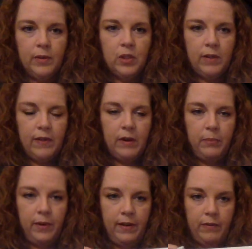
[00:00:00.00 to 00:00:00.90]
so I've got a
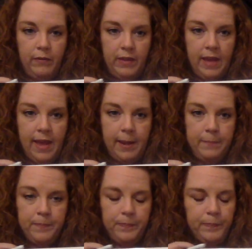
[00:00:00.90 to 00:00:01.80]
brev over the A.
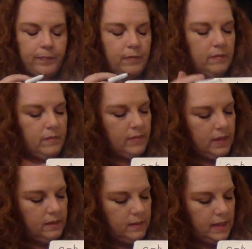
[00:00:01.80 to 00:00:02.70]

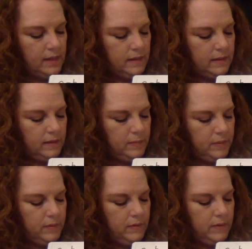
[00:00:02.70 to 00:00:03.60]
Second
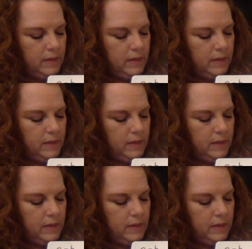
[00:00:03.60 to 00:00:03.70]
syllable,